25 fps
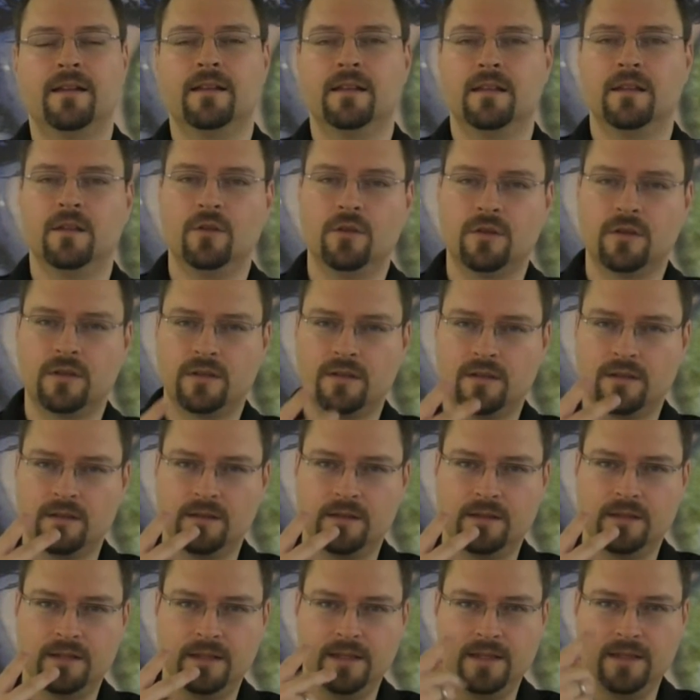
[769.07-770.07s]
Look
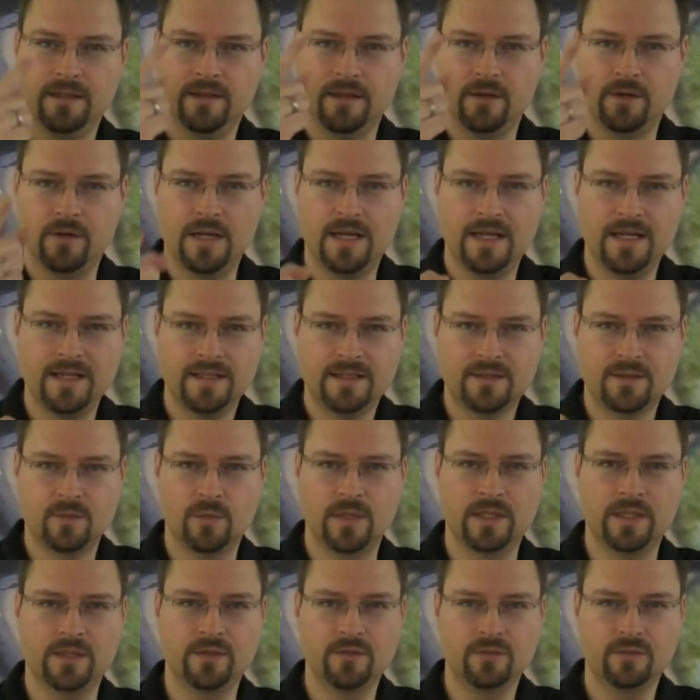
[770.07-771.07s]
in their eyes
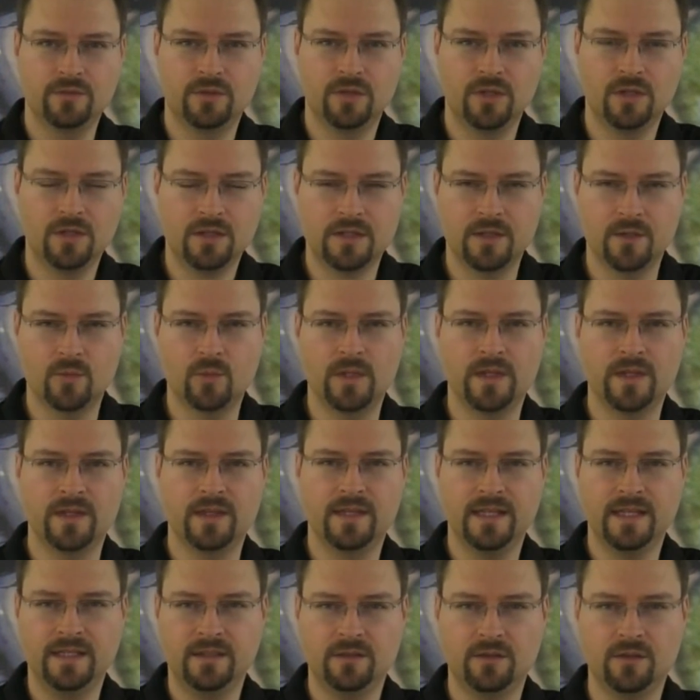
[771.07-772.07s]
when you talk, and when
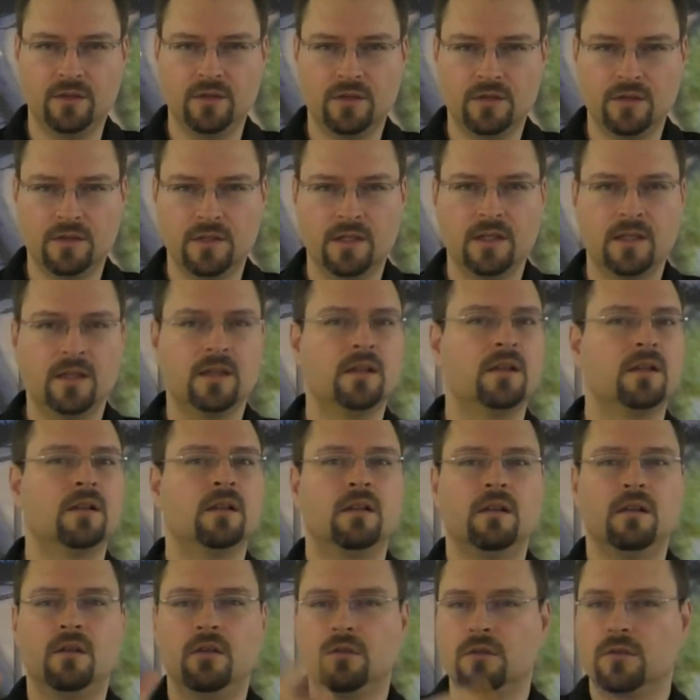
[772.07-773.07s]
they talk,
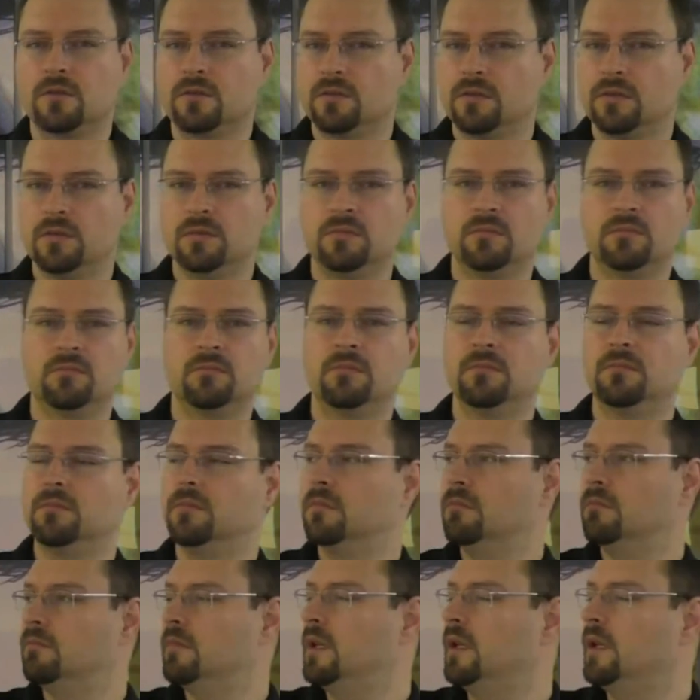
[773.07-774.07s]
look
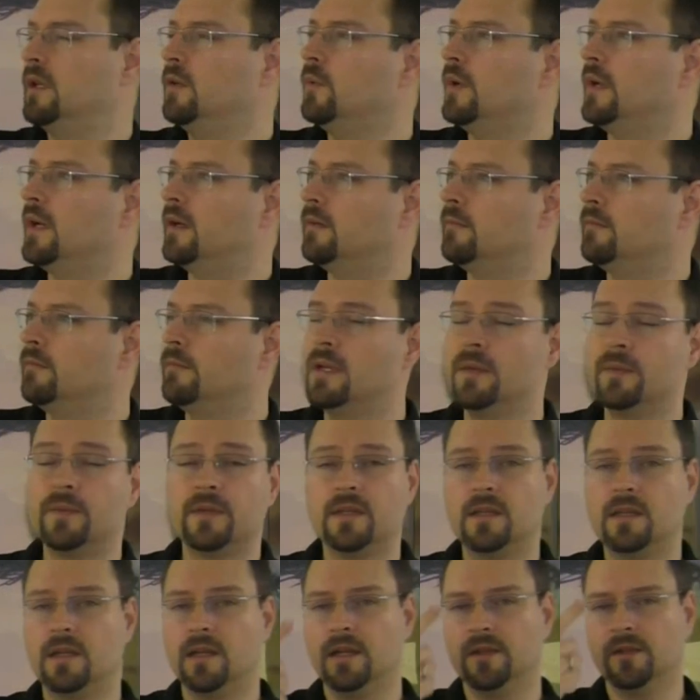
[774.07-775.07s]
anywhere,
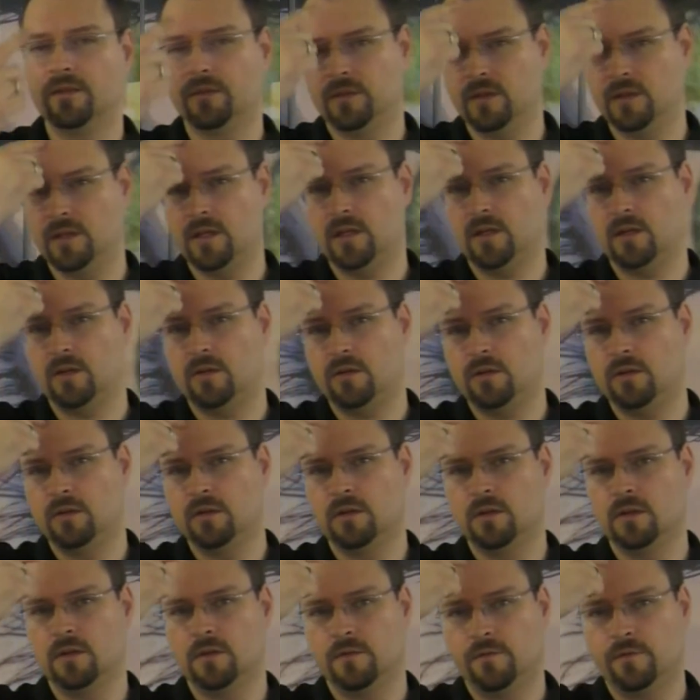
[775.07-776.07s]
maybe at their
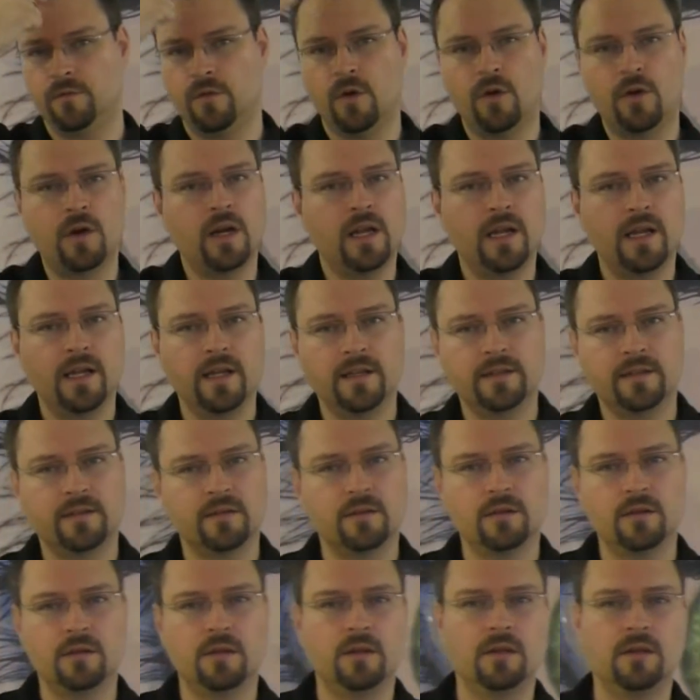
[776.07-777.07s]
forehead
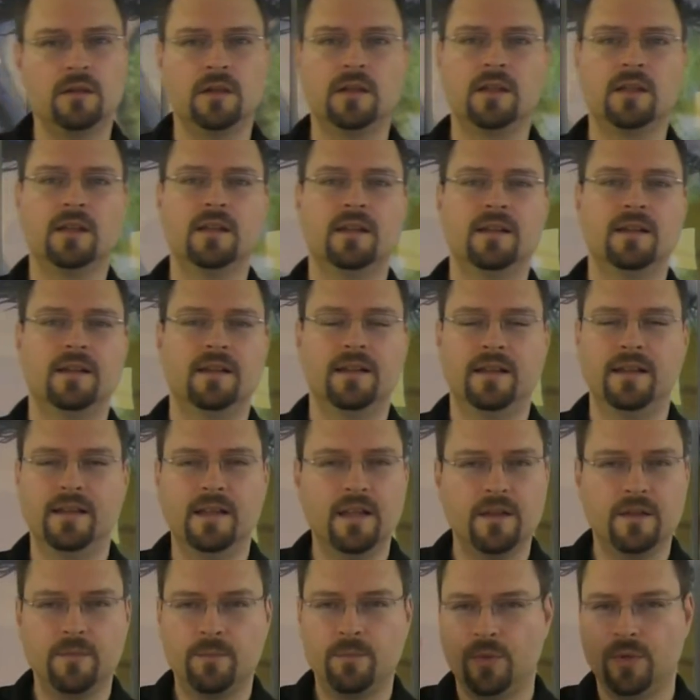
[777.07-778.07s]
or
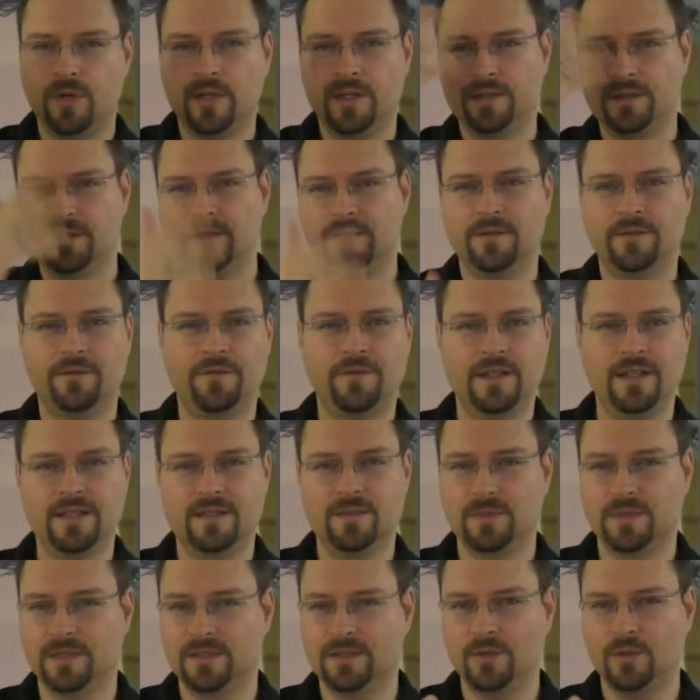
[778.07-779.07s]
another point in their face,
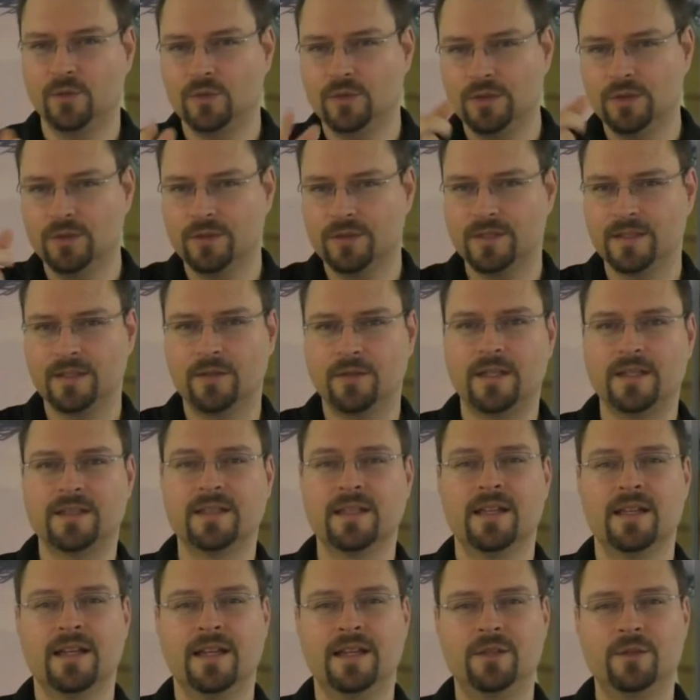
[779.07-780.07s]
but don't look in their eyes.
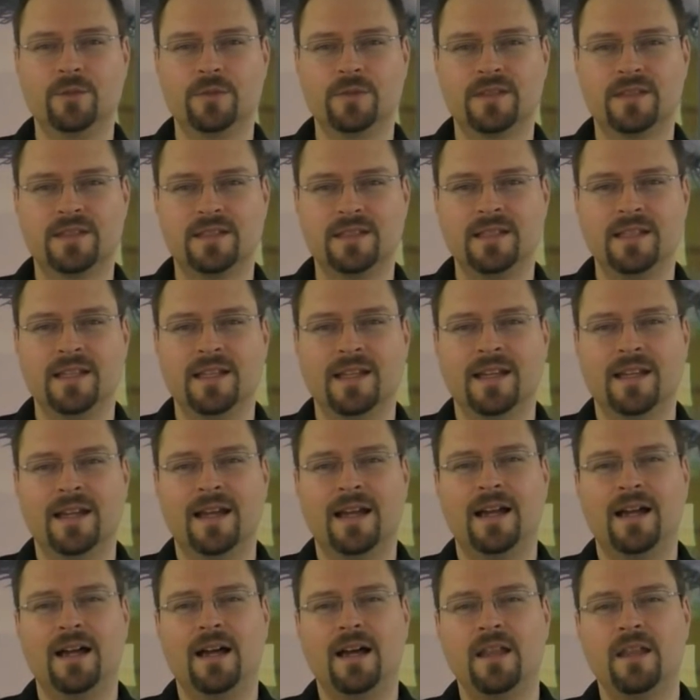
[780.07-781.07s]
And you will see
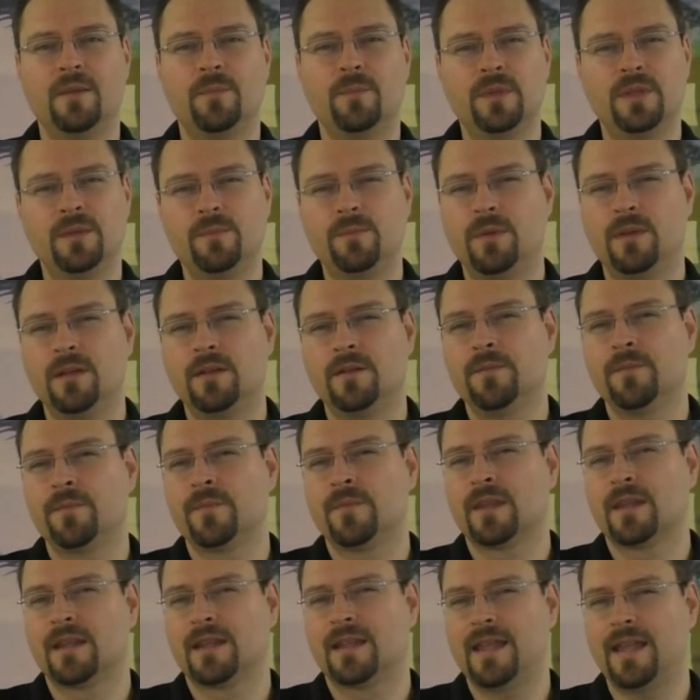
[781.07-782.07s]
other people
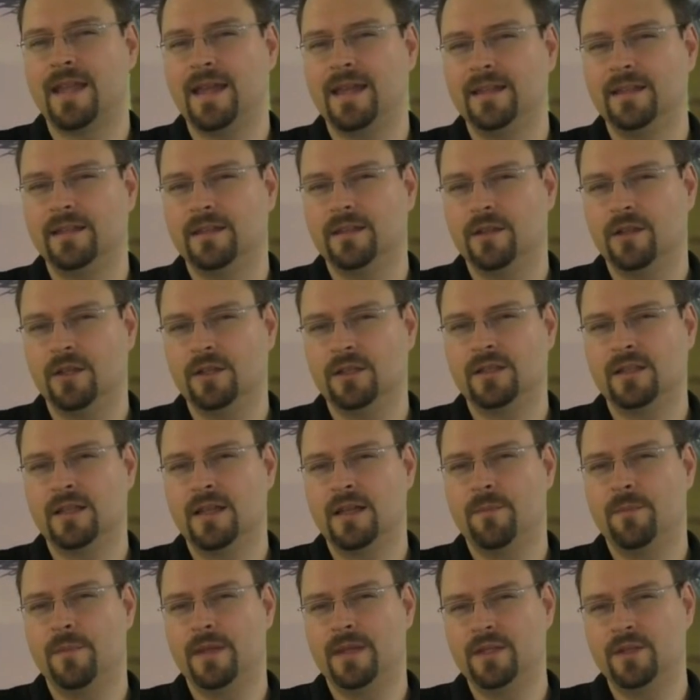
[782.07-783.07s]
cannot
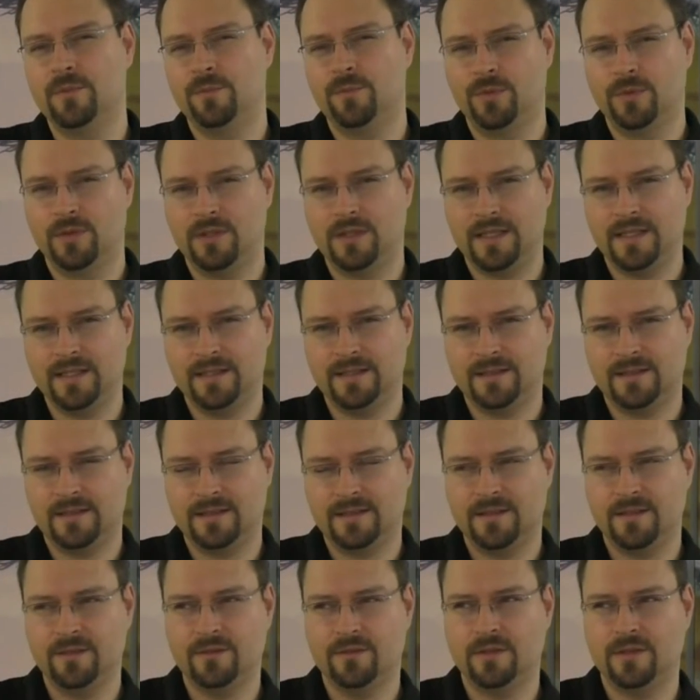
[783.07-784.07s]

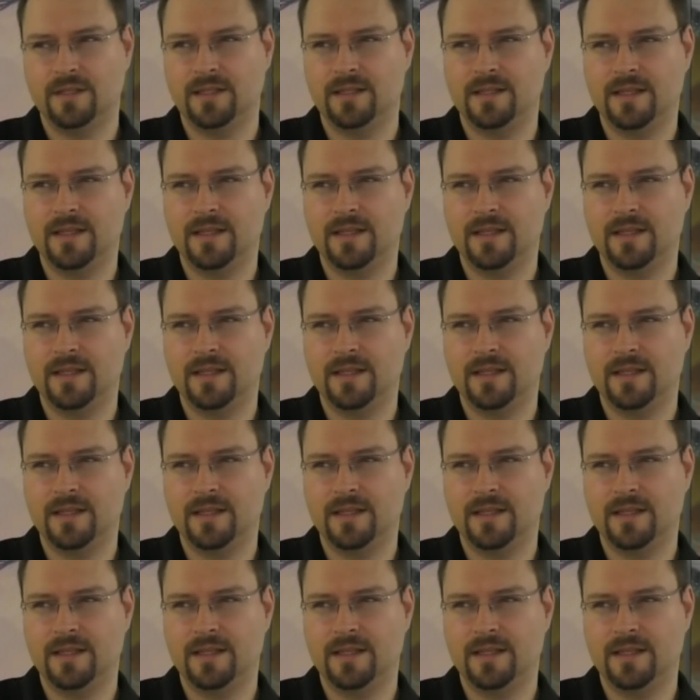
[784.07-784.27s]
manipulate you